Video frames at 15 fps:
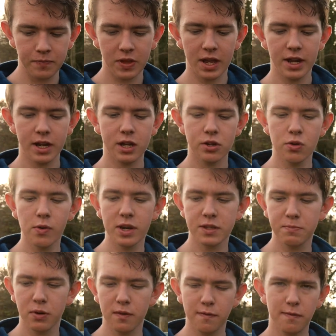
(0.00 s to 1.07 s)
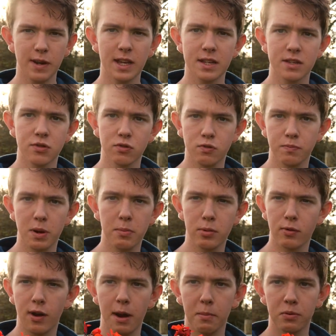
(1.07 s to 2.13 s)
And I could always put fleece or
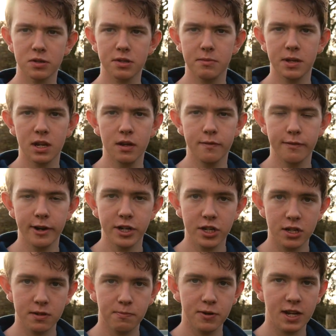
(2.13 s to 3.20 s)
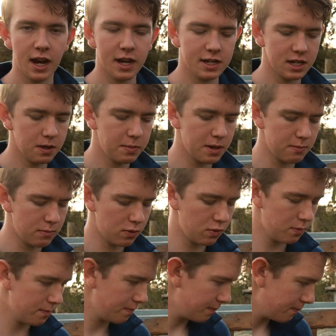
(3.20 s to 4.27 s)
bubble wrap or something over it just to protect it a bit more.